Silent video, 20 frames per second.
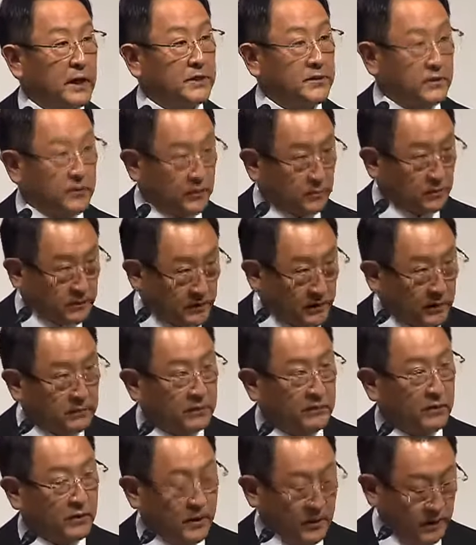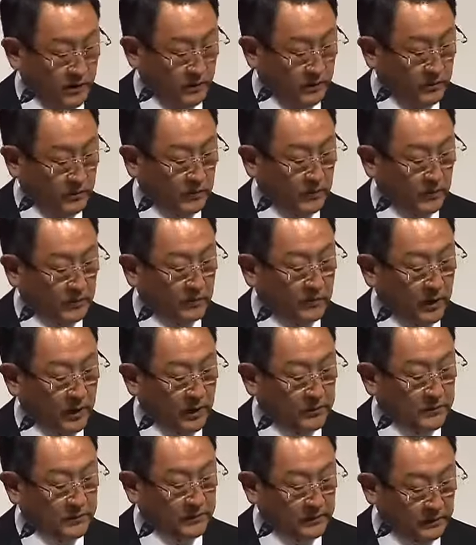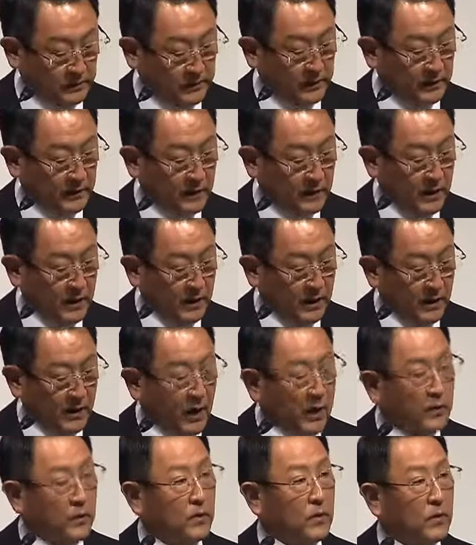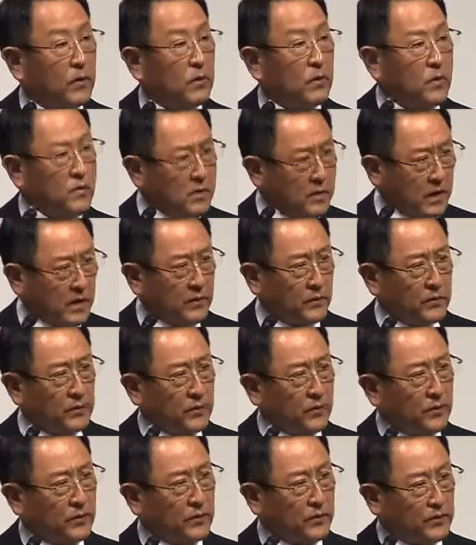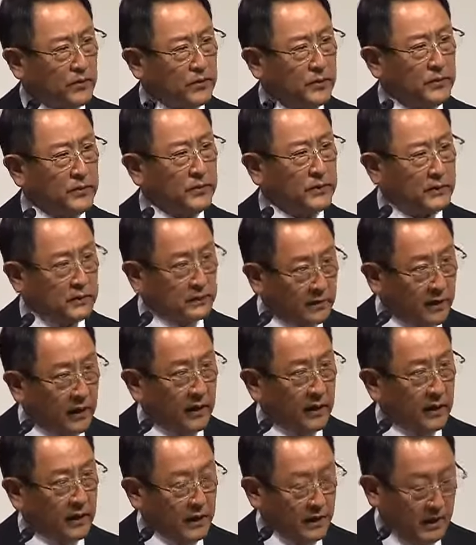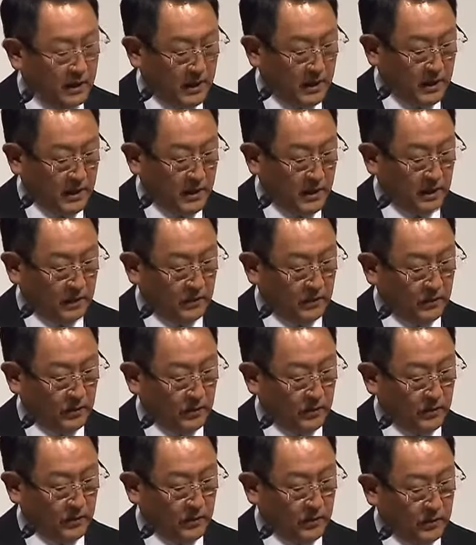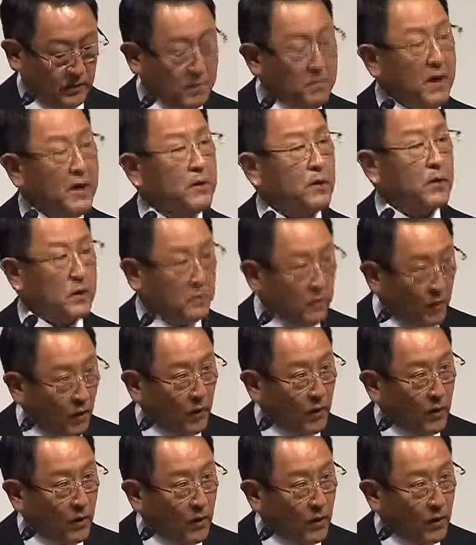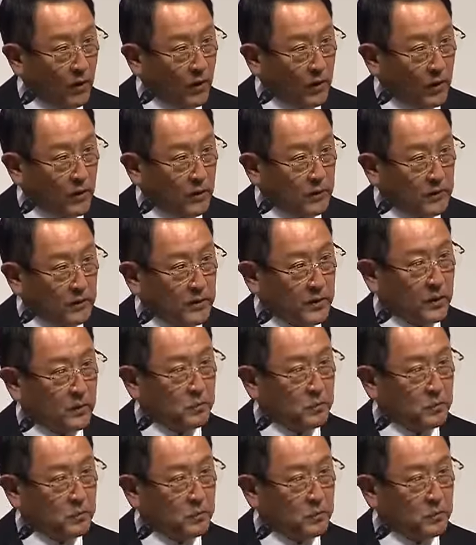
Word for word: Uh, to uh, realize the uh, number one prismatic automotive battery. That is our aim, and we will work together towards that aim